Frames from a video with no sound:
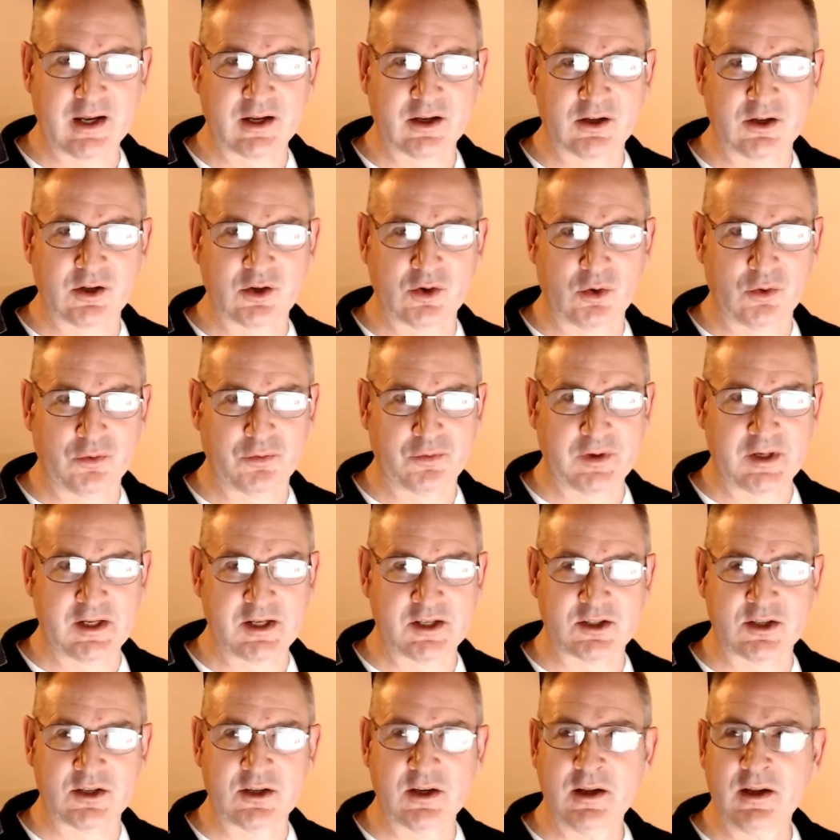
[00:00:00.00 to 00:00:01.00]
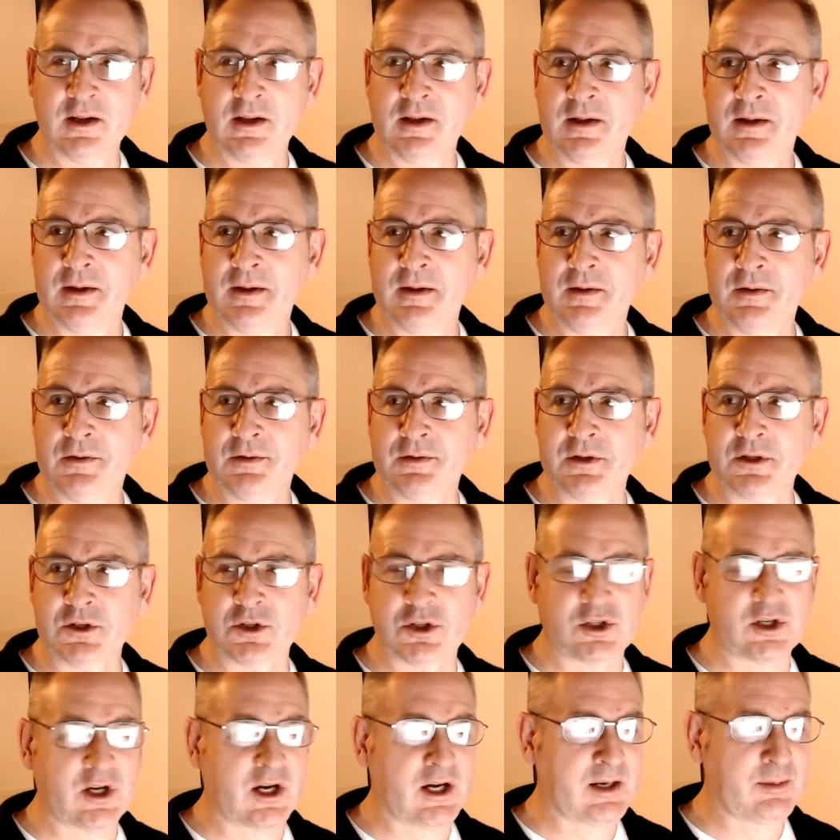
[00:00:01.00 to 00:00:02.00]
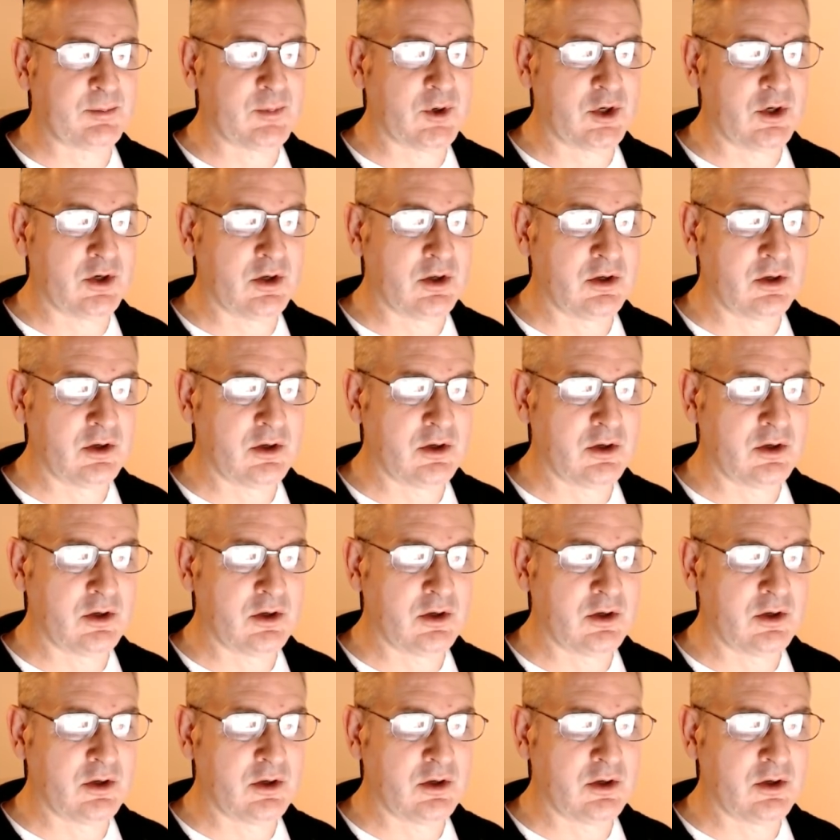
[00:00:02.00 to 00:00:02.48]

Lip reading: Coffey's The Shaman.